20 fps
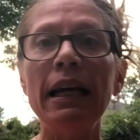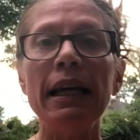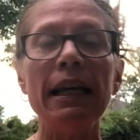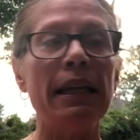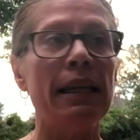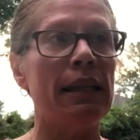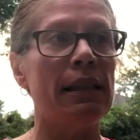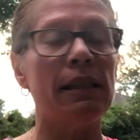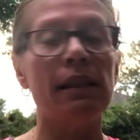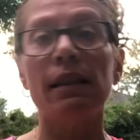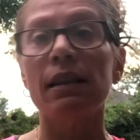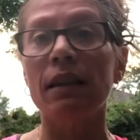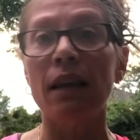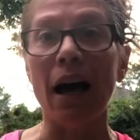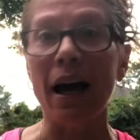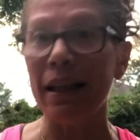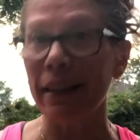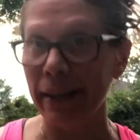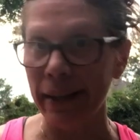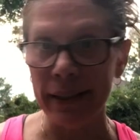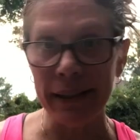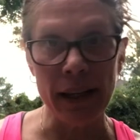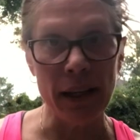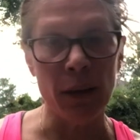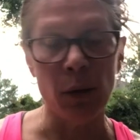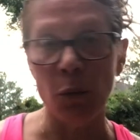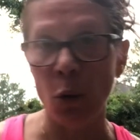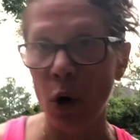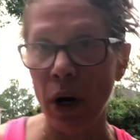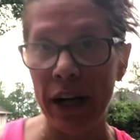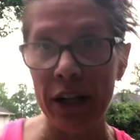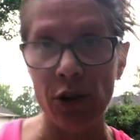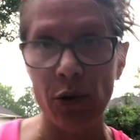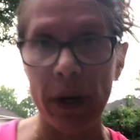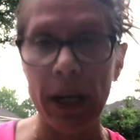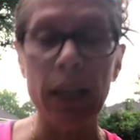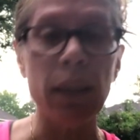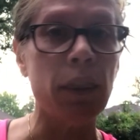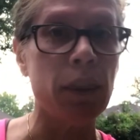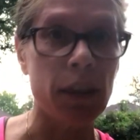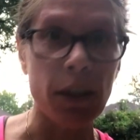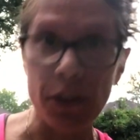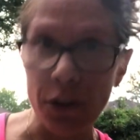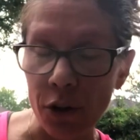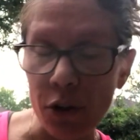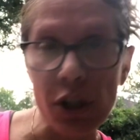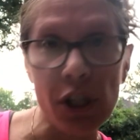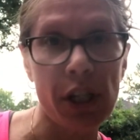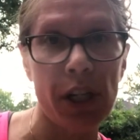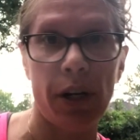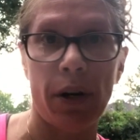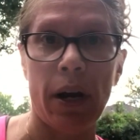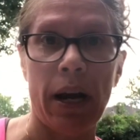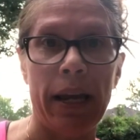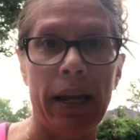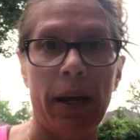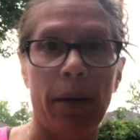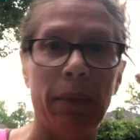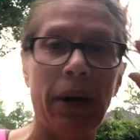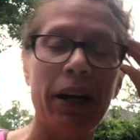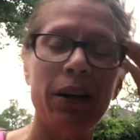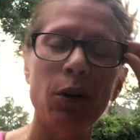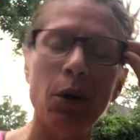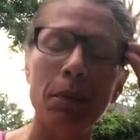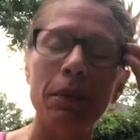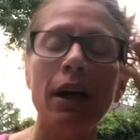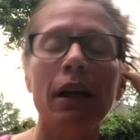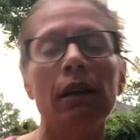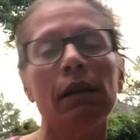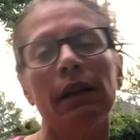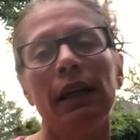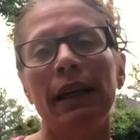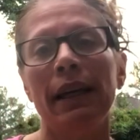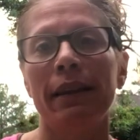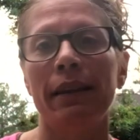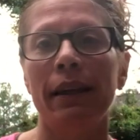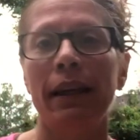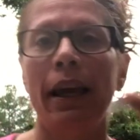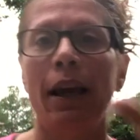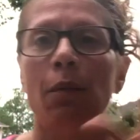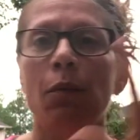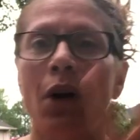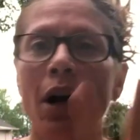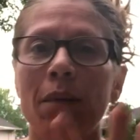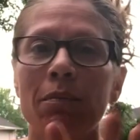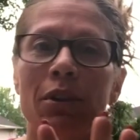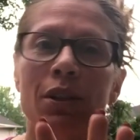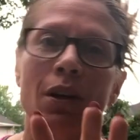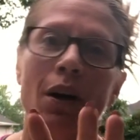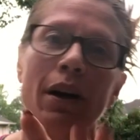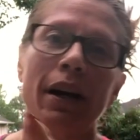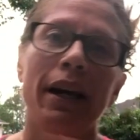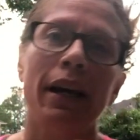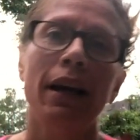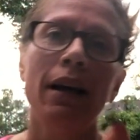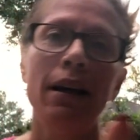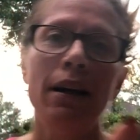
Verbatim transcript: is, I, like I said, the more I drink, the thirstier I am. I know I'm not looking at the camera, I'm sorry.